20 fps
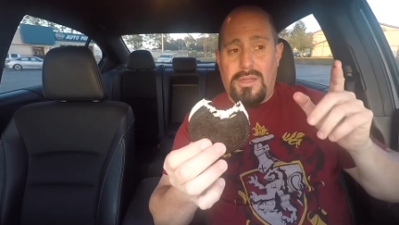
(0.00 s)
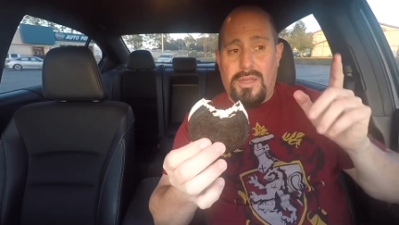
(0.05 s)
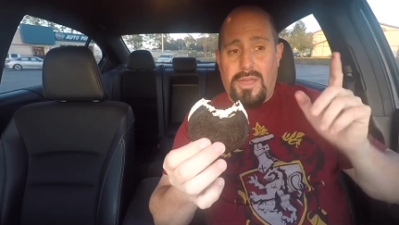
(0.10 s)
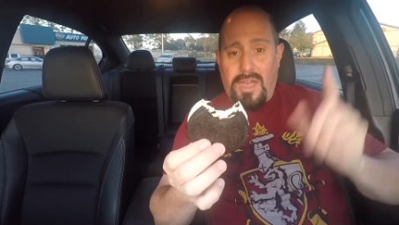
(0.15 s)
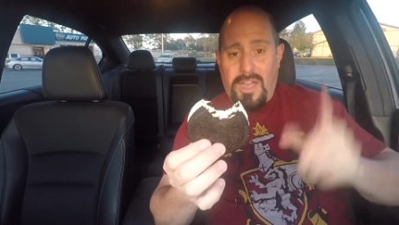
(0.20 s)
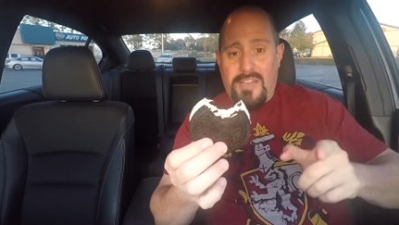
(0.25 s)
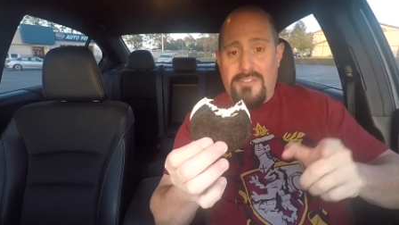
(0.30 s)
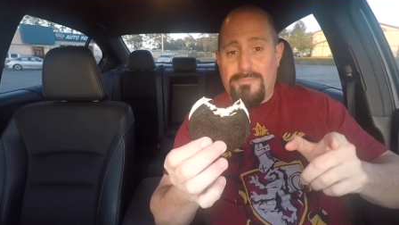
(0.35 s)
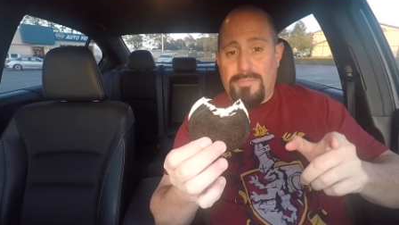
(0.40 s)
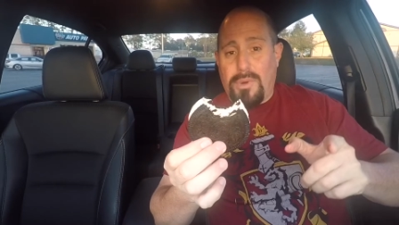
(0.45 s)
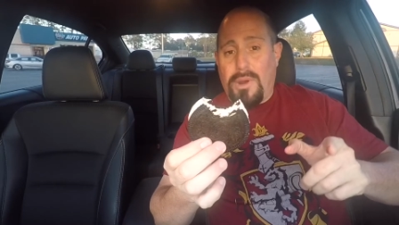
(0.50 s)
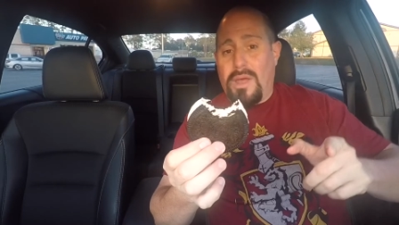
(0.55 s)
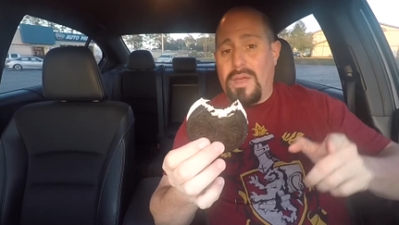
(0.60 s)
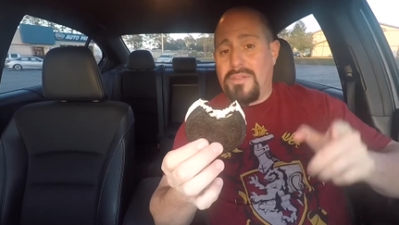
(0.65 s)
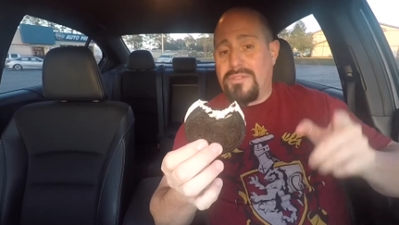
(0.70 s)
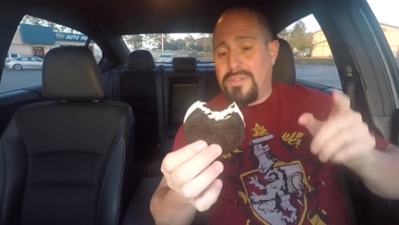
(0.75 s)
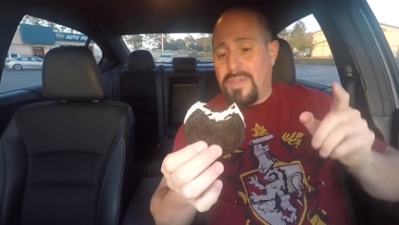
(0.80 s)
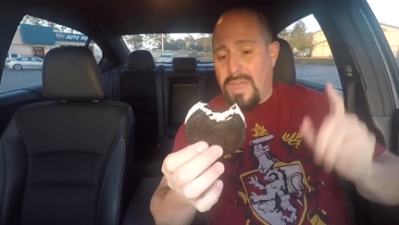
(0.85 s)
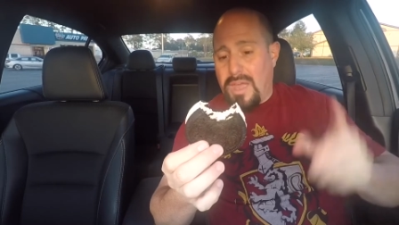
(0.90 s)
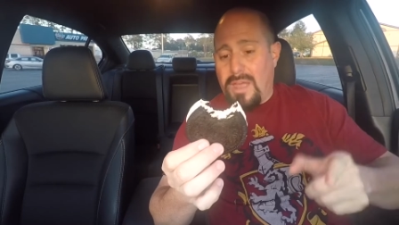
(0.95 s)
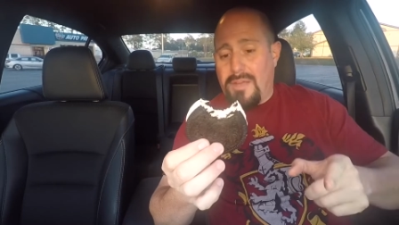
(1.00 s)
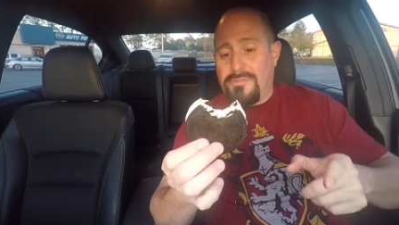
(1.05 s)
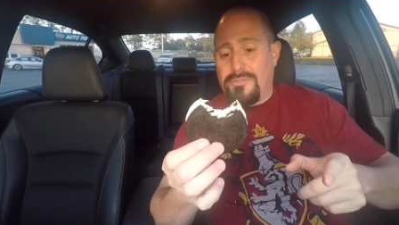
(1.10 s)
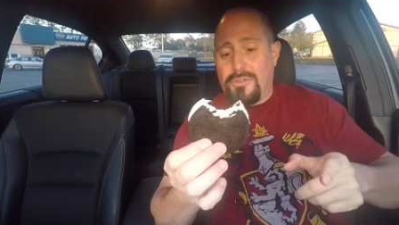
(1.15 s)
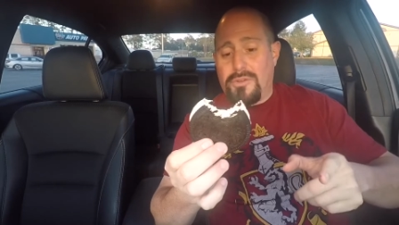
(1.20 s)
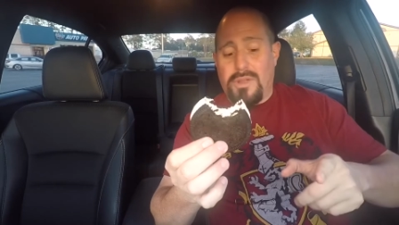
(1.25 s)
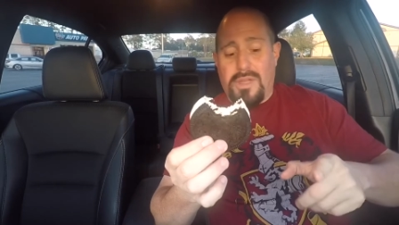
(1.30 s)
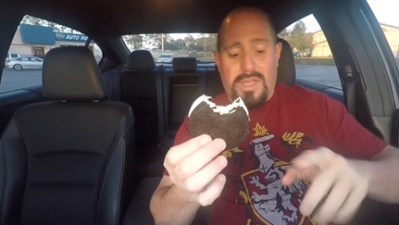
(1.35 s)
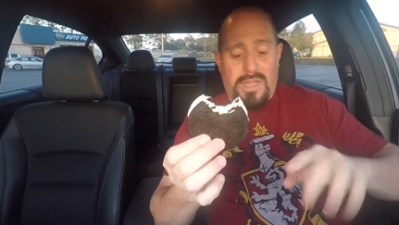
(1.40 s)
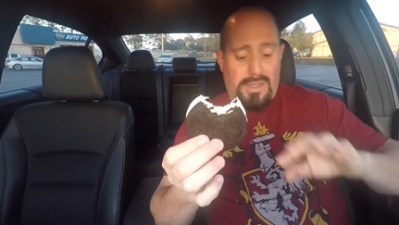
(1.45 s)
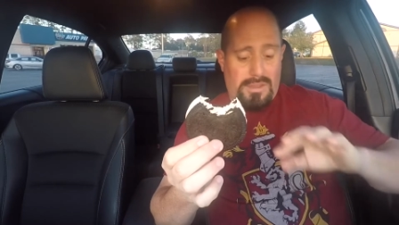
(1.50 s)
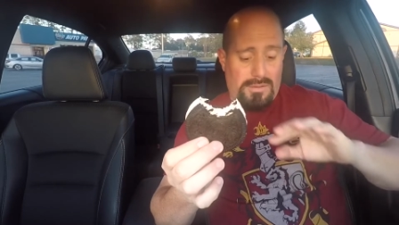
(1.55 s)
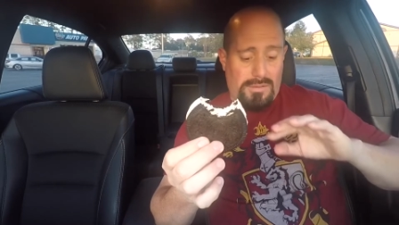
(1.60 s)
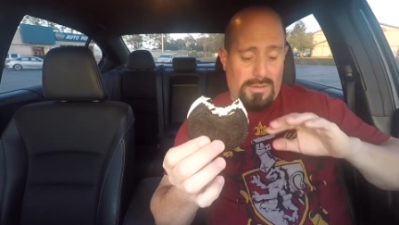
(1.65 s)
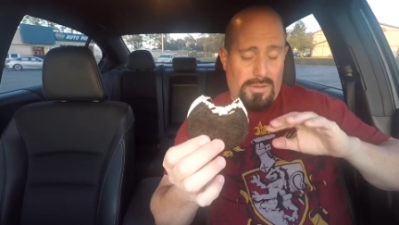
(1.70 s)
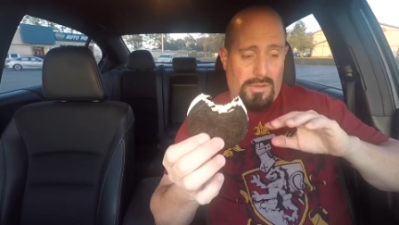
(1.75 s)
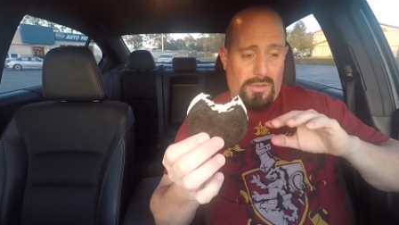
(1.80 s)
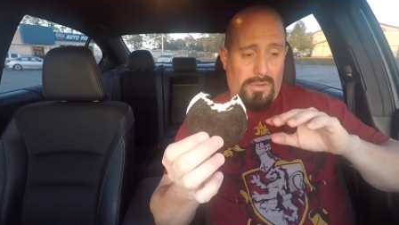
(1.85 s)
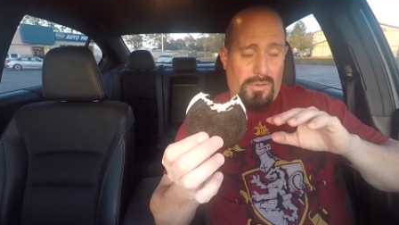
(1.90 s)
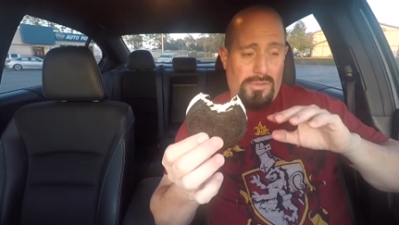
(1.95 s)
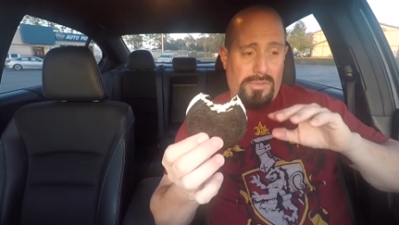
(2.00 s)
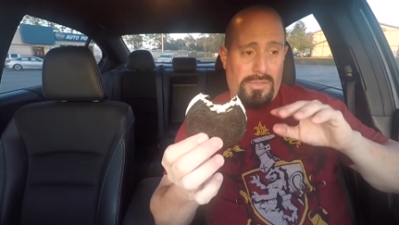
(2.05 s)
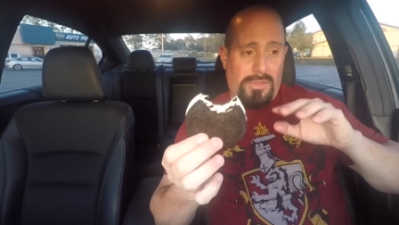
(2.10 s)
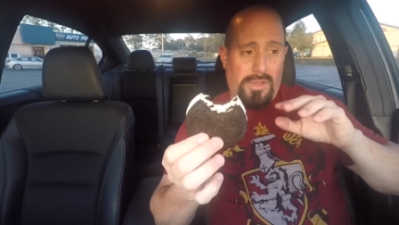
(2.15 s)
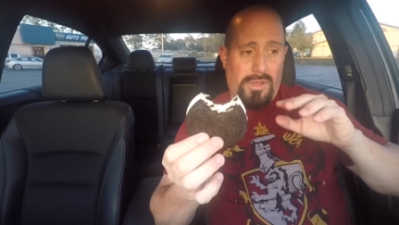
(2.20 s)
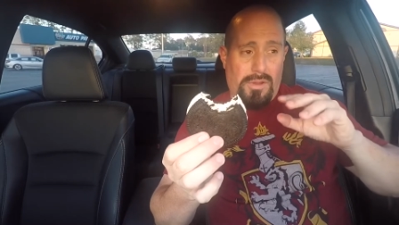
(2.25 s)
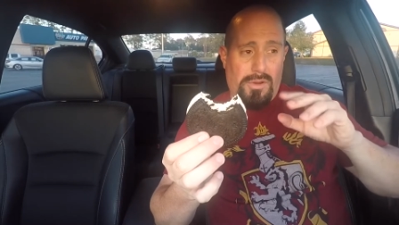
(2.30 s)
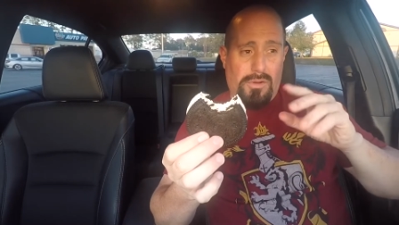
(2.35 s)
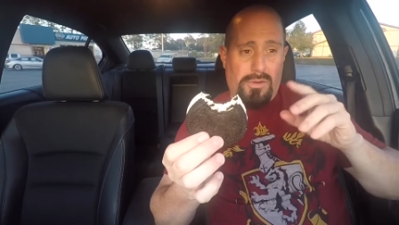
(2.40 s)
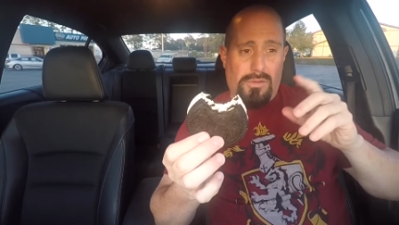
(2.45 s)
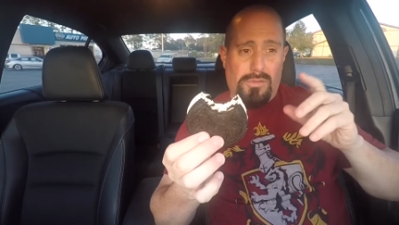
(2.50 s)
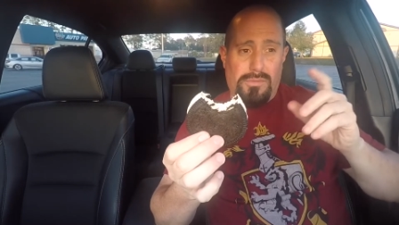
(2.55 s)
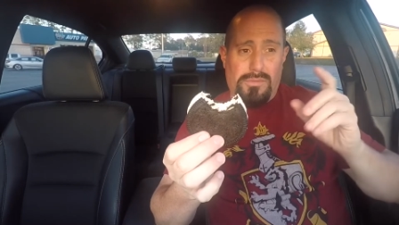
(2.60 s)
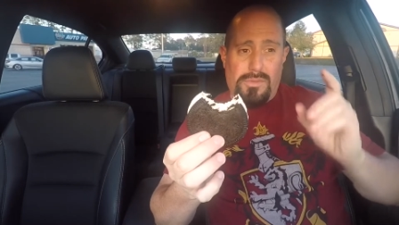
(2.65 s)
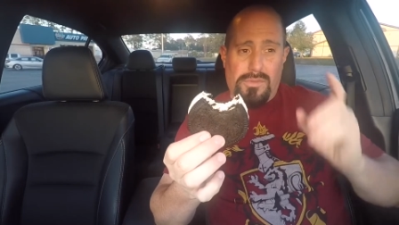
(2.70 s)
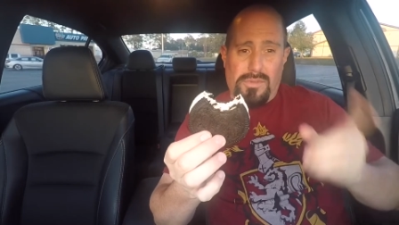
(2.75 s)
Half price after 8 on their,